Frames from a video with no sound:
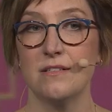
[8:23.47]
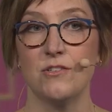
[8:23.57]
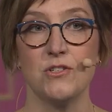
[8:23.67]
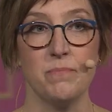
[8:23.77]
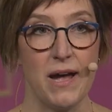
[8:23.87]

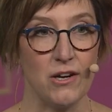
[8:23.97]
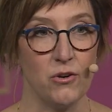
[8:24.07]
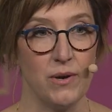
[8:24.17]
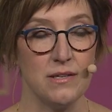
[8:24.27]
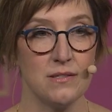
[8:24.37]
such as Mac
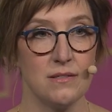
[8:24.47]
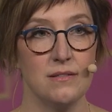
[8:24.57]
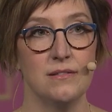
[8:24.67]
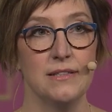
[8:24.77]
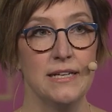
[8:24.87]
OS,
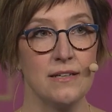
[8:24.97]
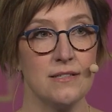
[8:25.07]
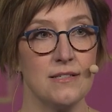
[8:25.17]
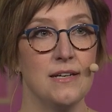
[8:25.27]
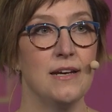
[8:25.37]

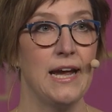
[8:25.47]
Linux,